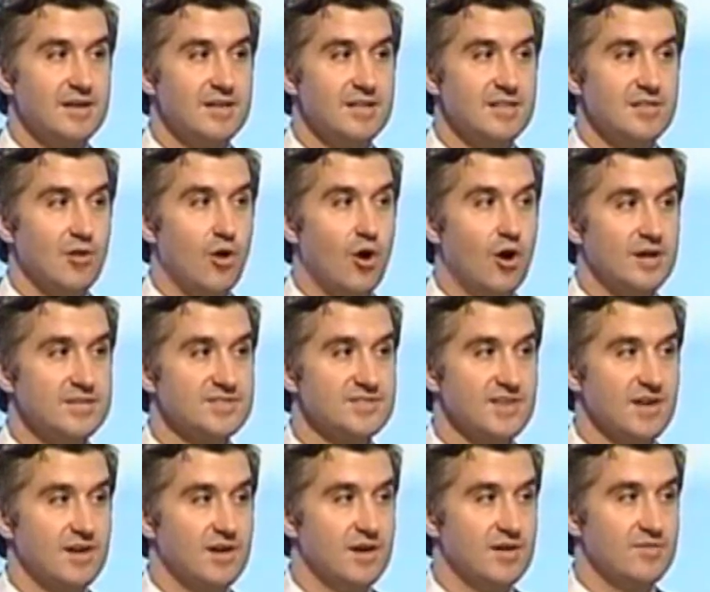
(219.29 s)
loss
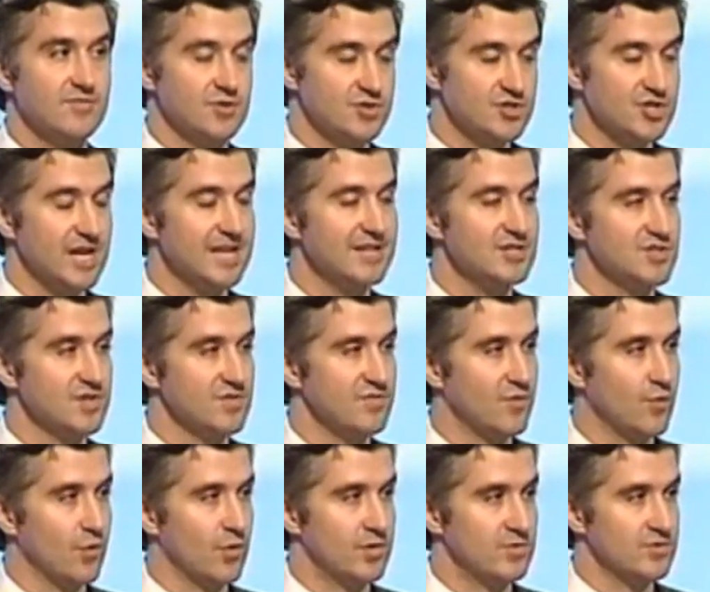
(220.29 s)
of or change in
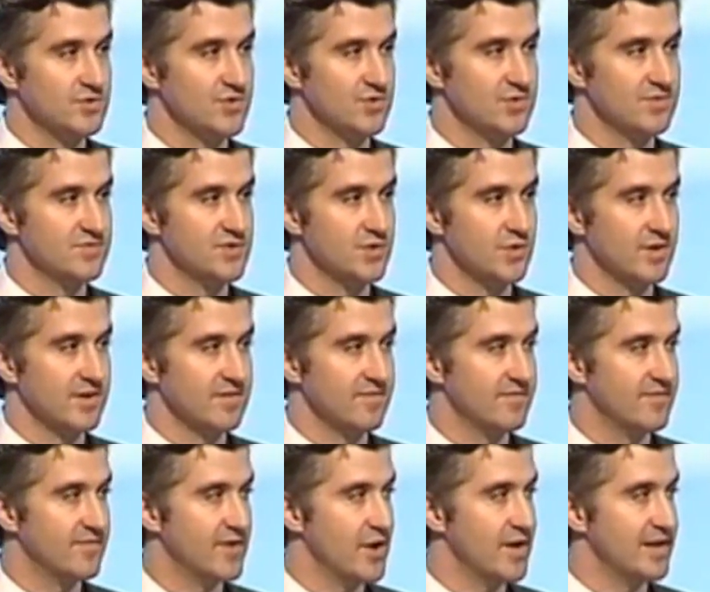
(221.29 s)
foreign reserves during
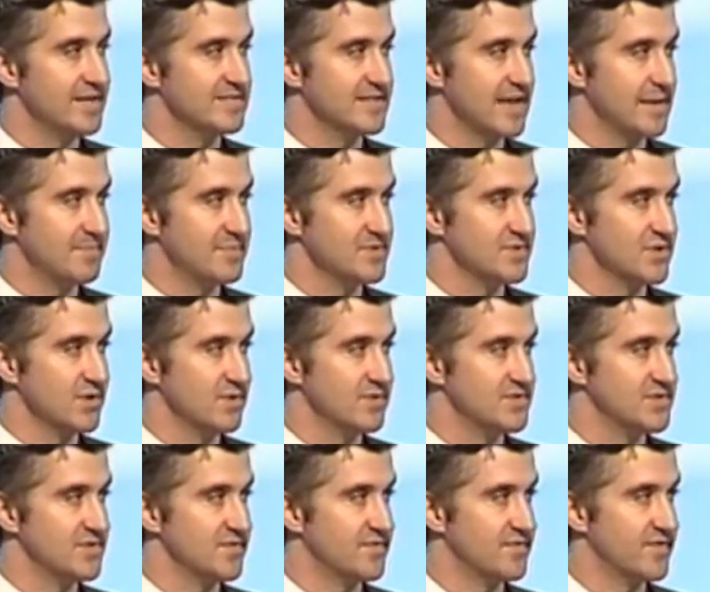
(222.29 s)
various
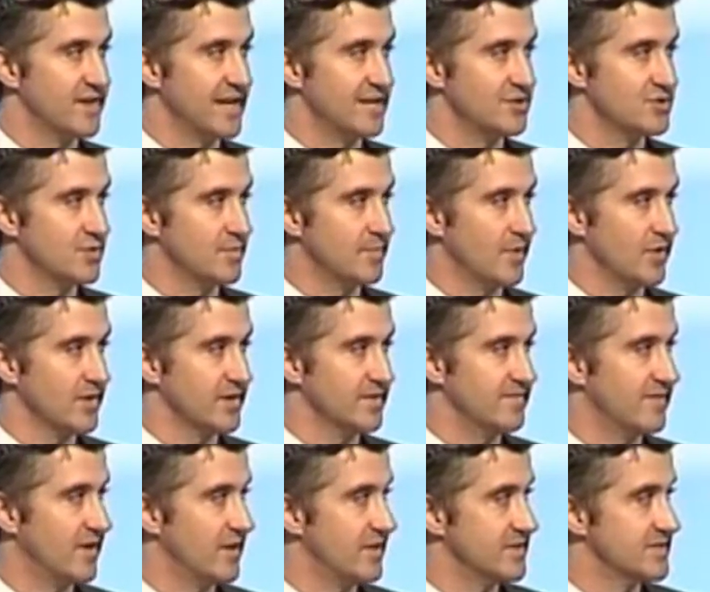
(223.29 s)
episodes of financial market
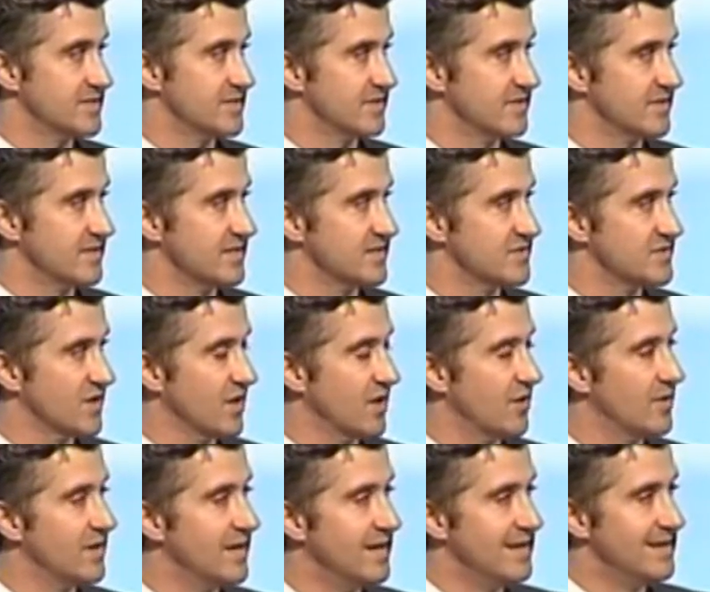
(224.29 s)
volatility.
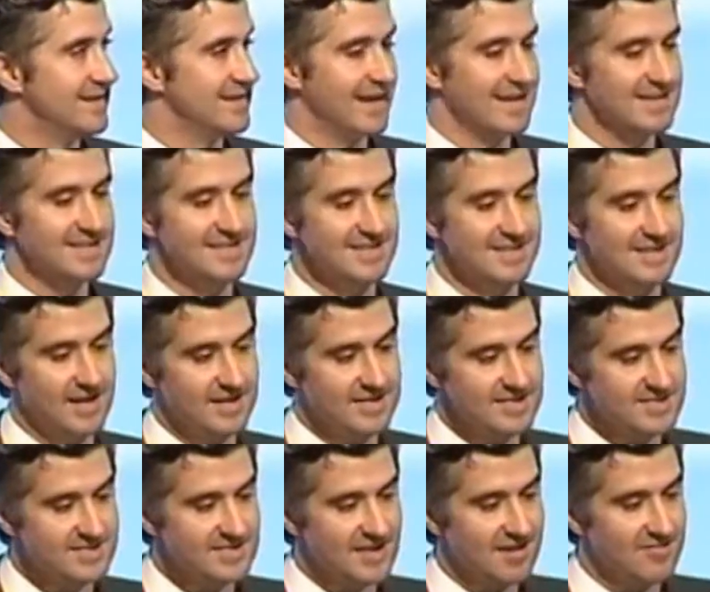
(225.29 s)
So nineteen
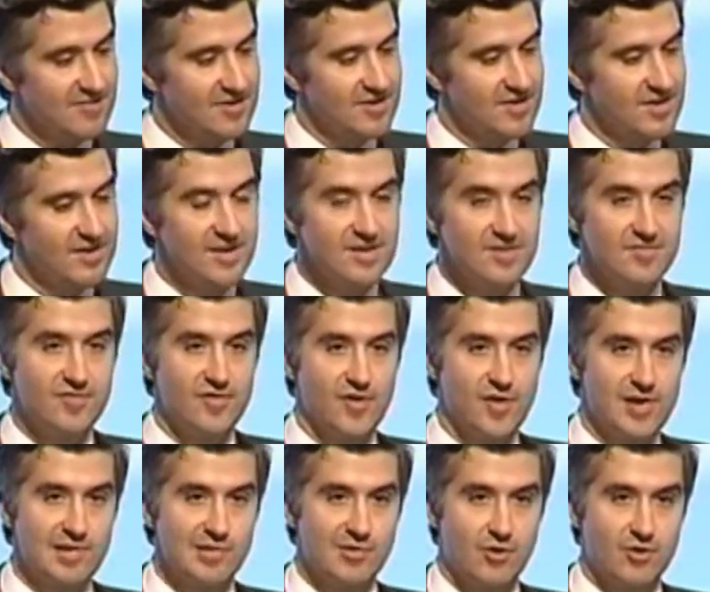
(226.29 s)
ninety-seven,
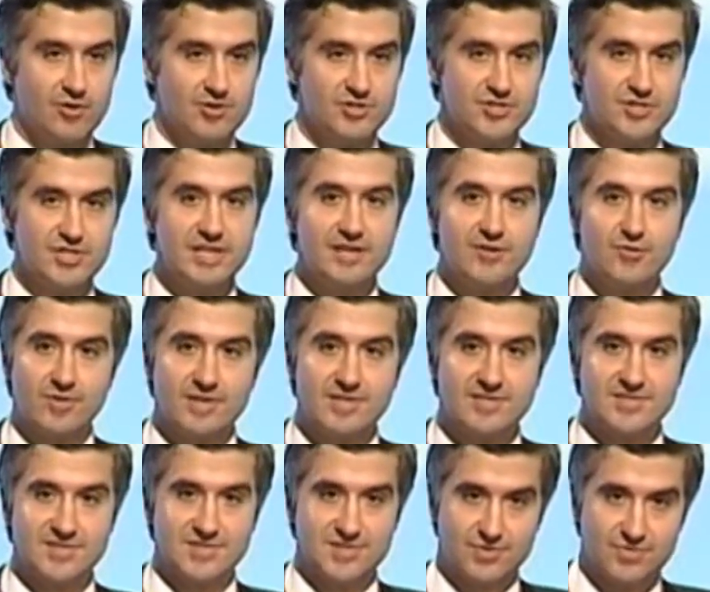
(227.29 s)
very large
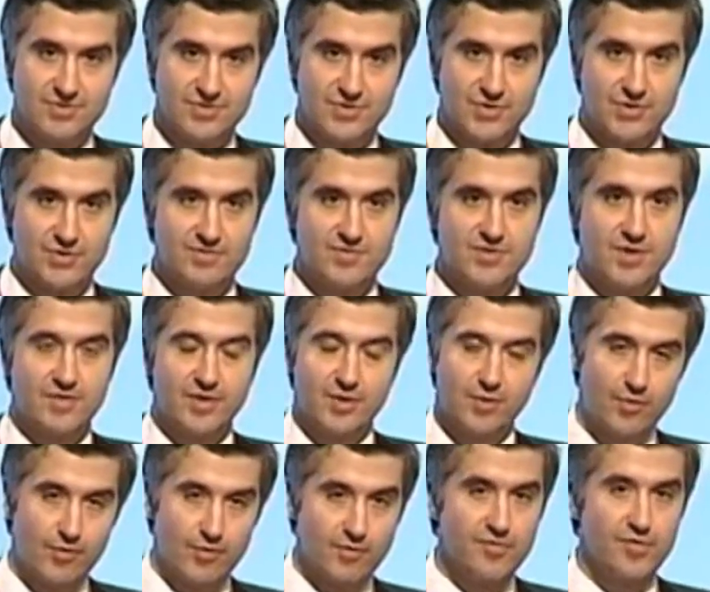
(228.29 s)
decreases in reserves on the
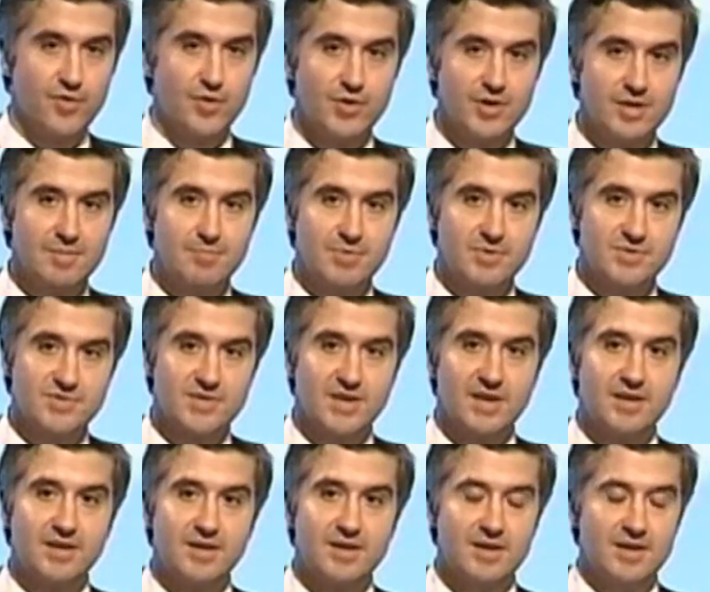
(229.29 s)
order of thirty
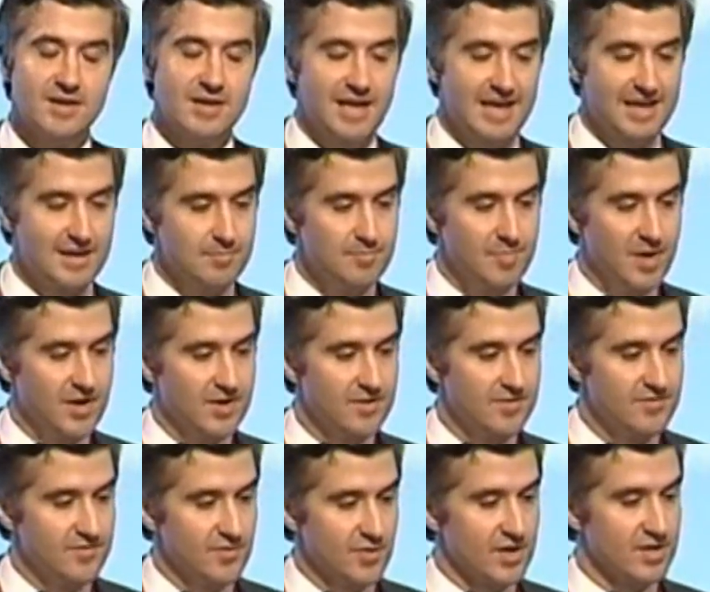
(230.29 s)
percent and
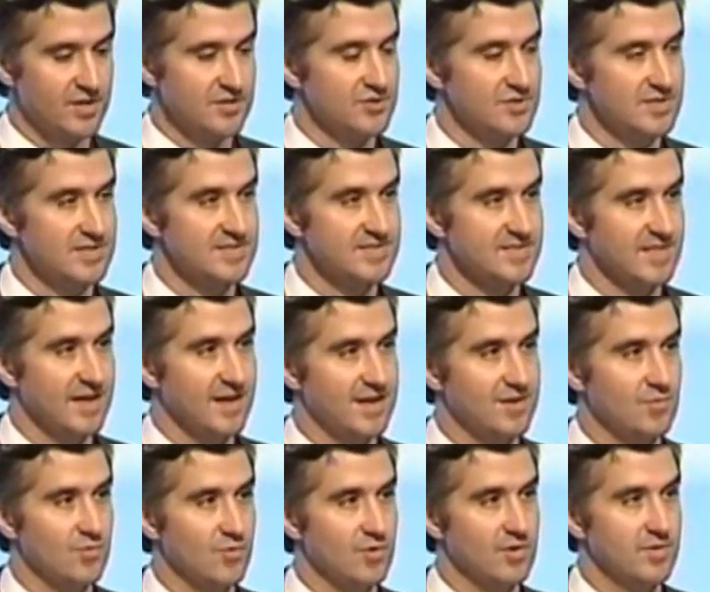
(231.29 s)
above for countries
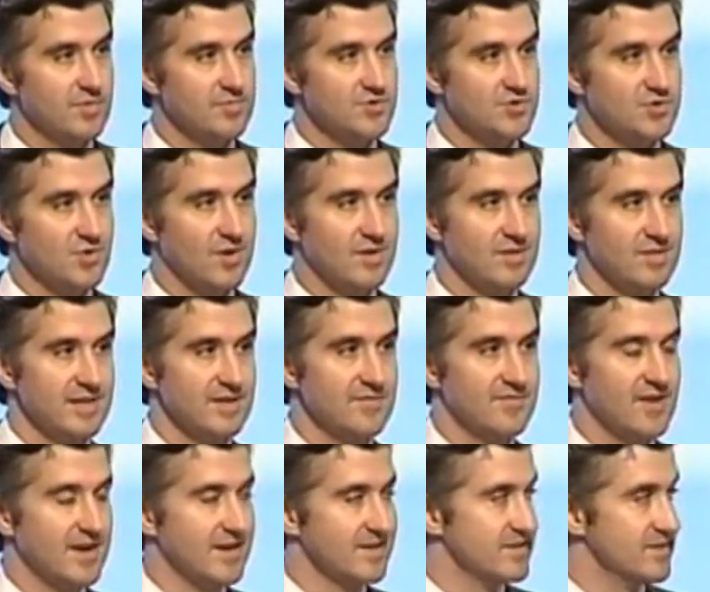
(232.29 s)
that were strongly
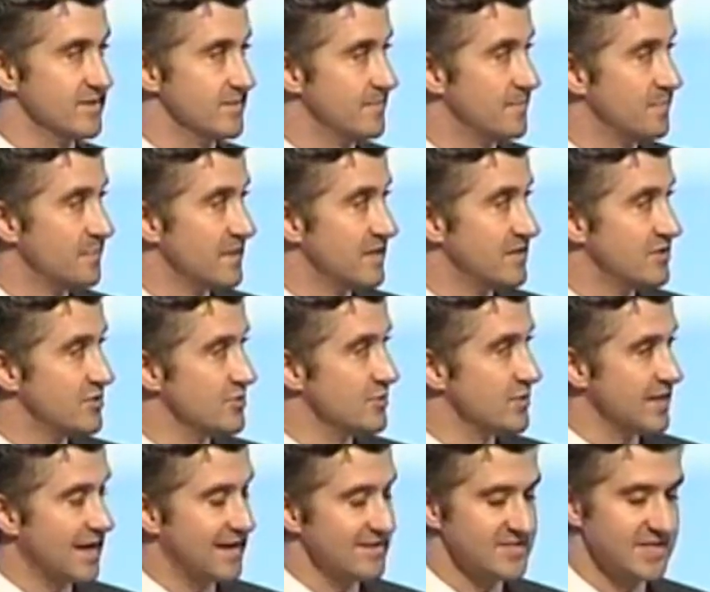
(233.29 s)
affected. two
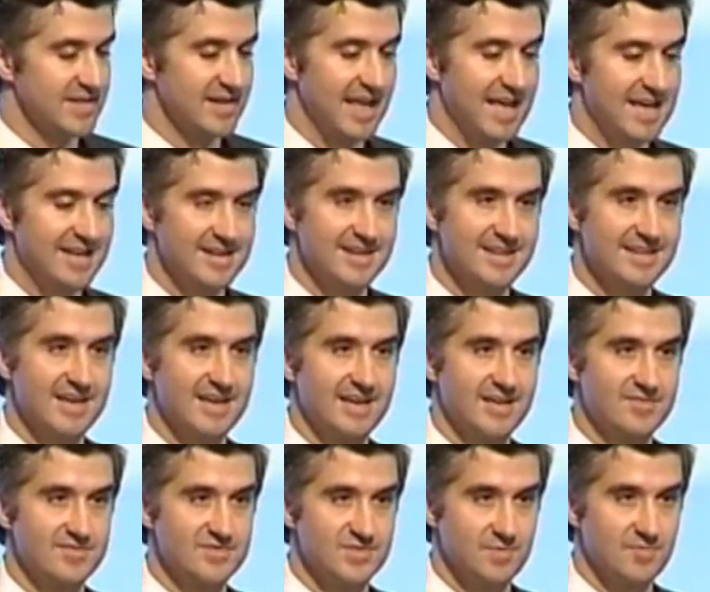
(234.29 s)
thousand eight,
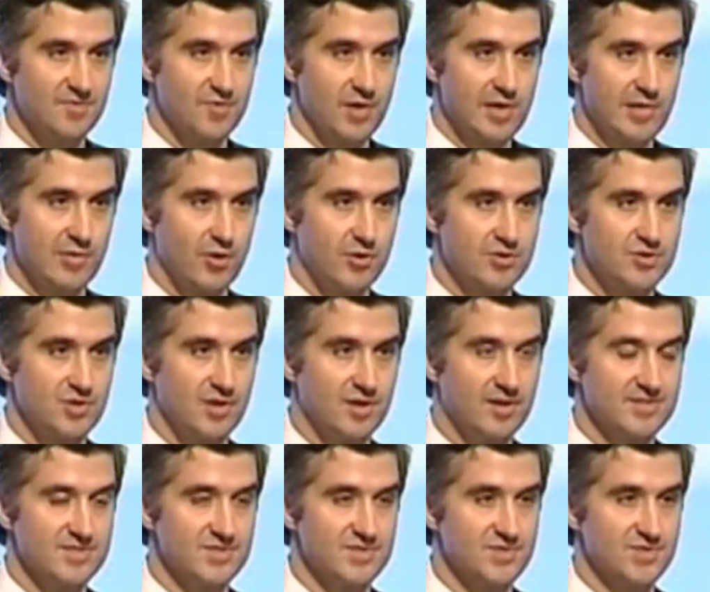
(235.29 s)
again, some very large
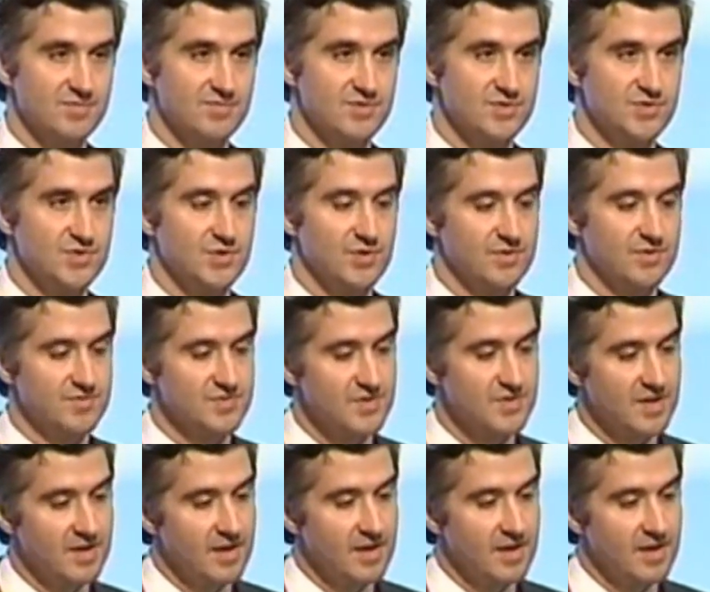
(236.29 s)
losses of reserves.